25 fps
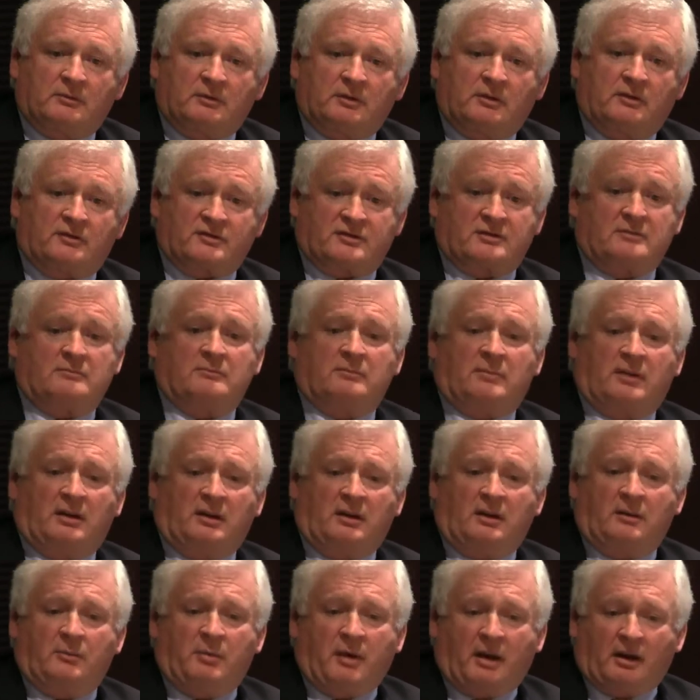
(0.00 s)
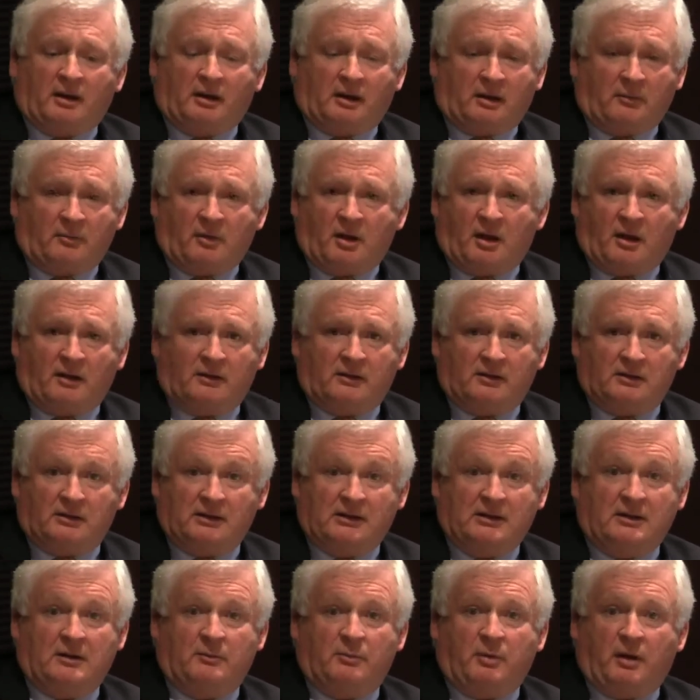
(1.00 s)
But we've got some independently minded,
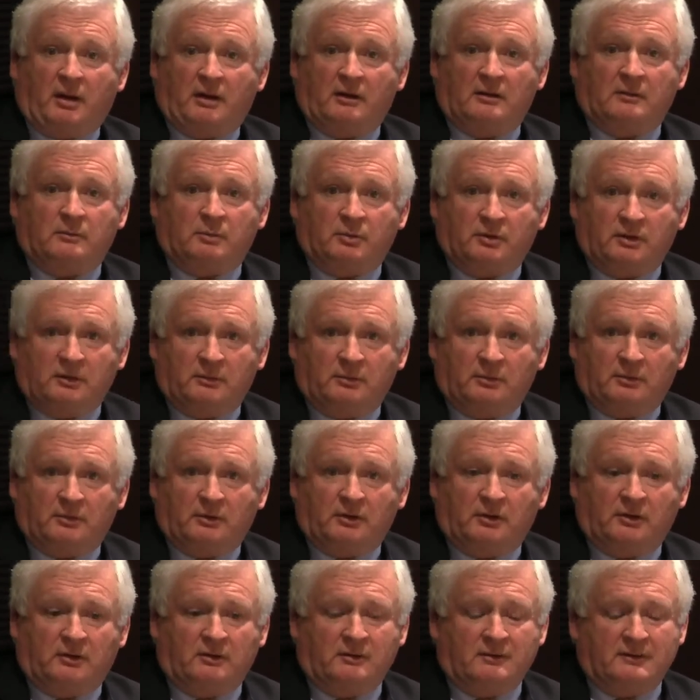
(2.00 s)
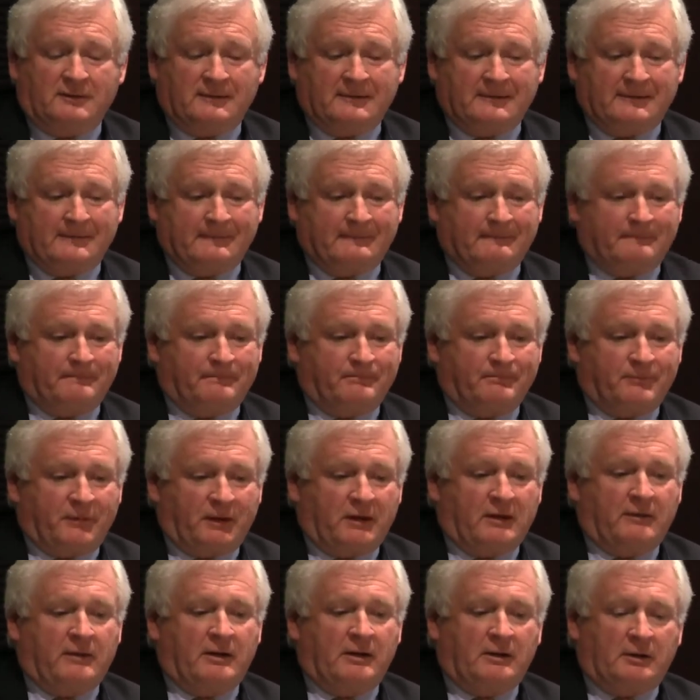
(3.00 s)
independent people who
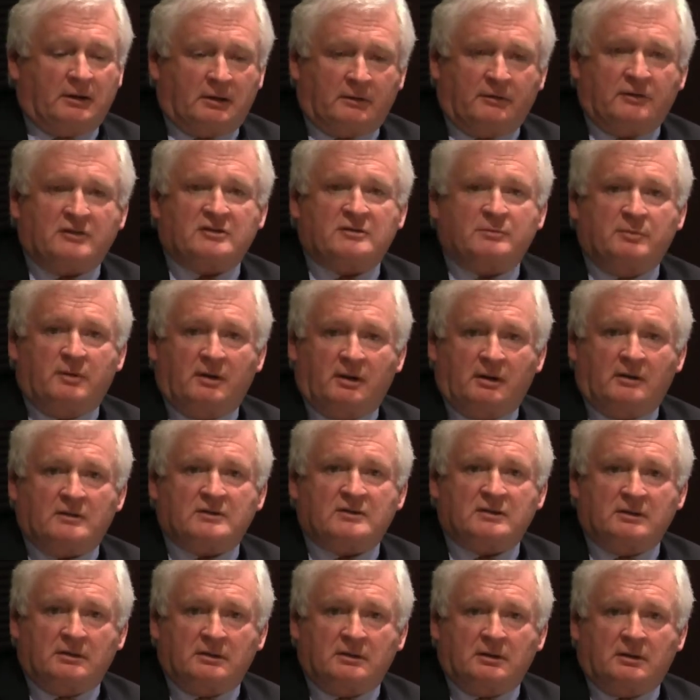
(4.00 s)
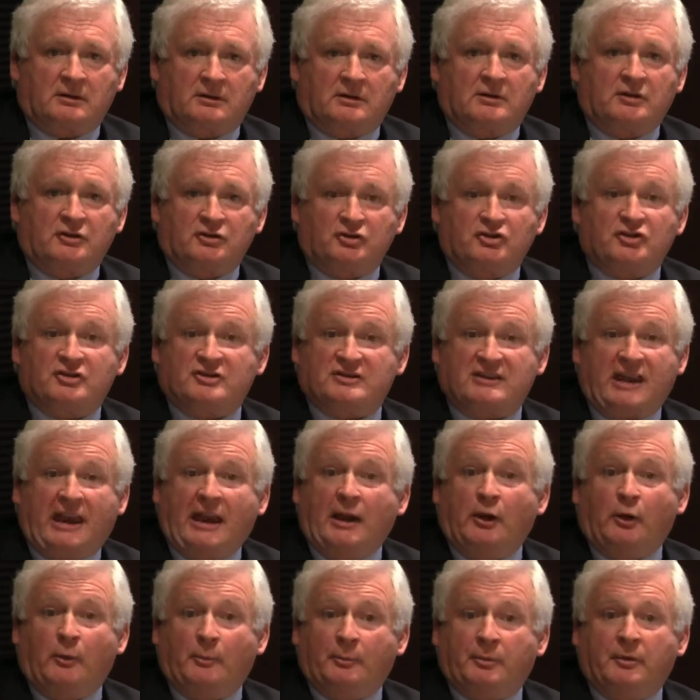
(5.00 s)
have a lot of experience and can just
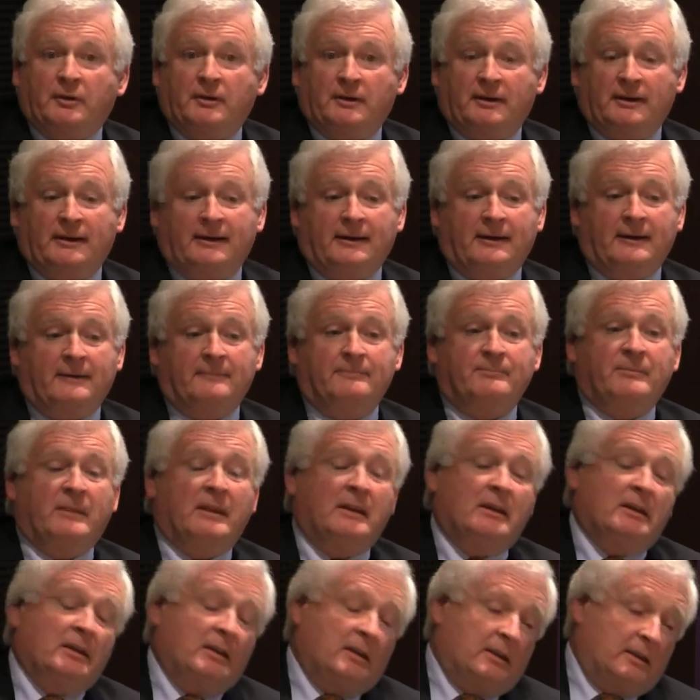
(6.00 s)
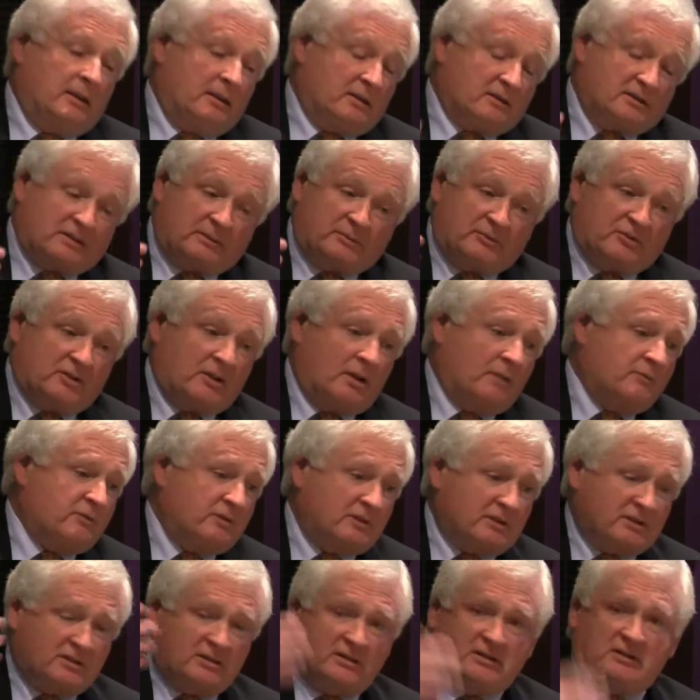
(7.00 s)
help.
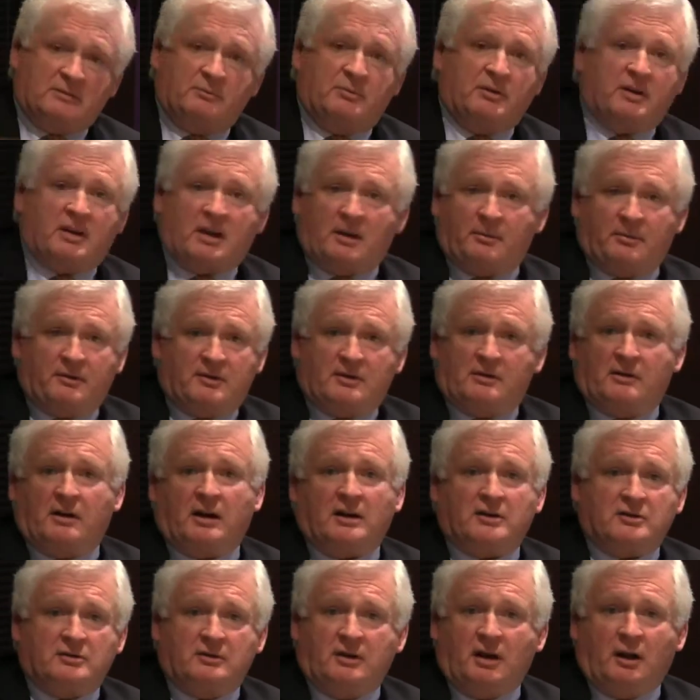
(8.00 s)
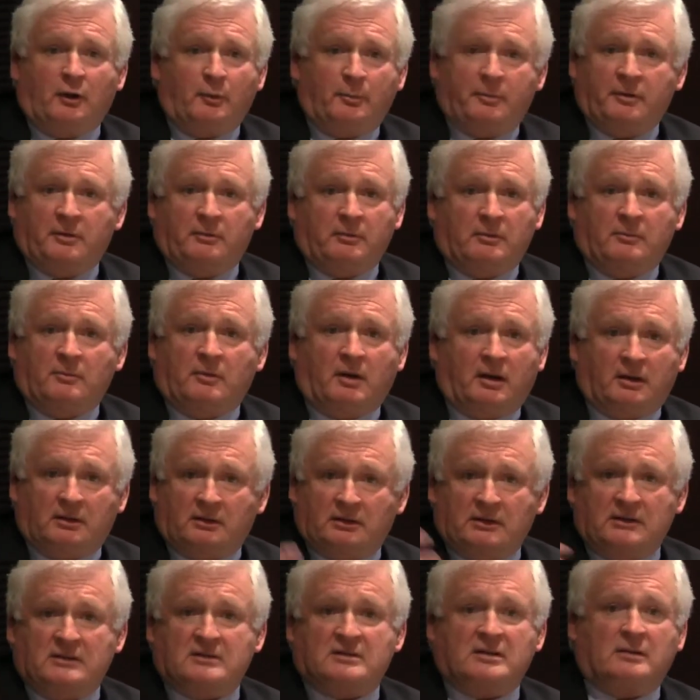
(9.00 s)
Sometimes you just need to pick up a director and help them. You
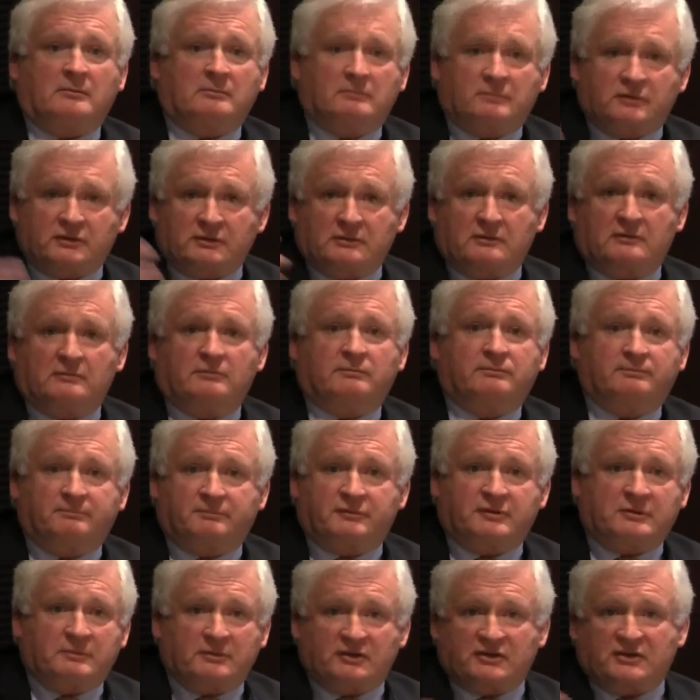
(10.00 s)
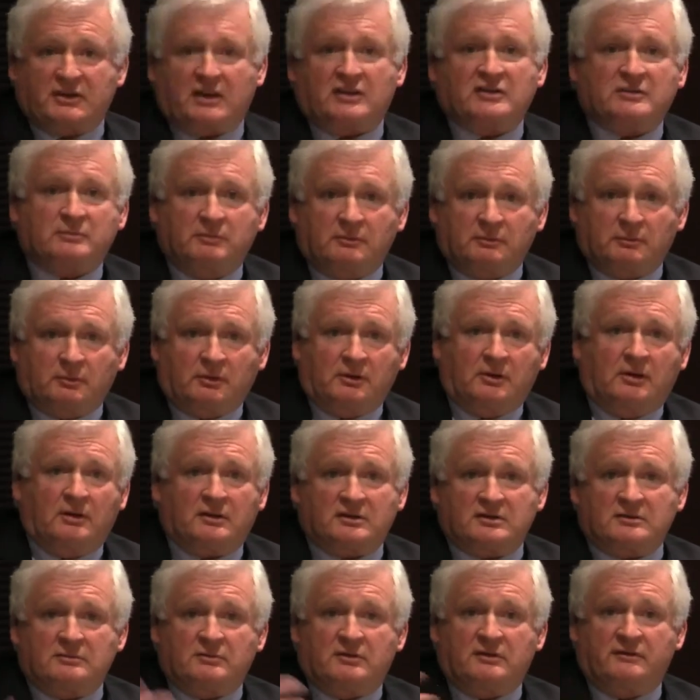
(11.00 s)
might need some assessment
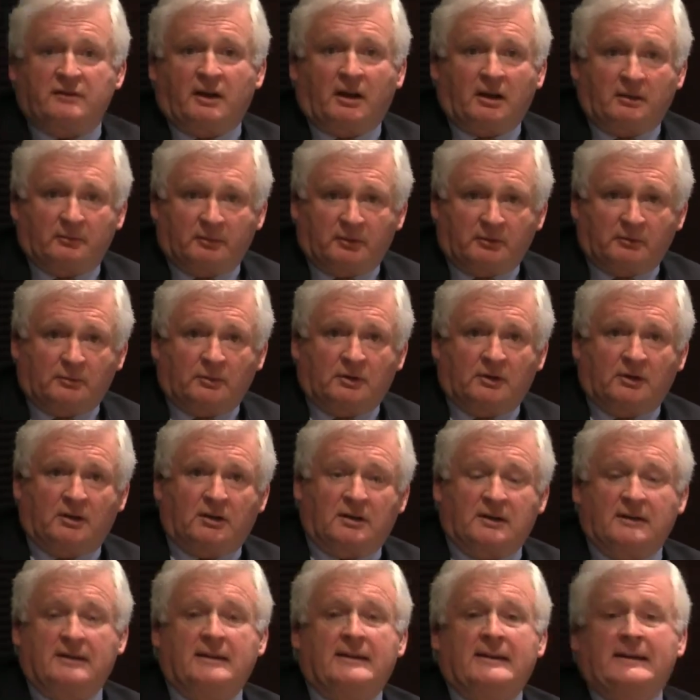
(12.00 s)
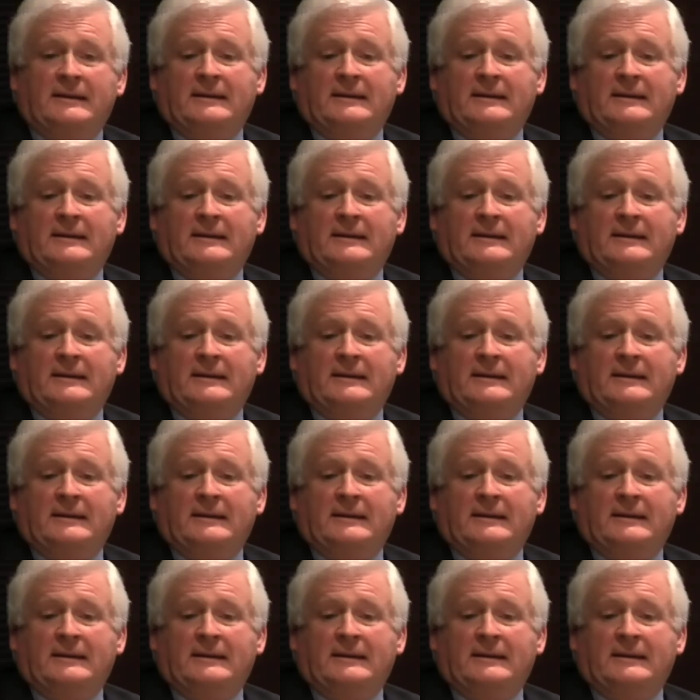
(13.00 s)
work, some development work.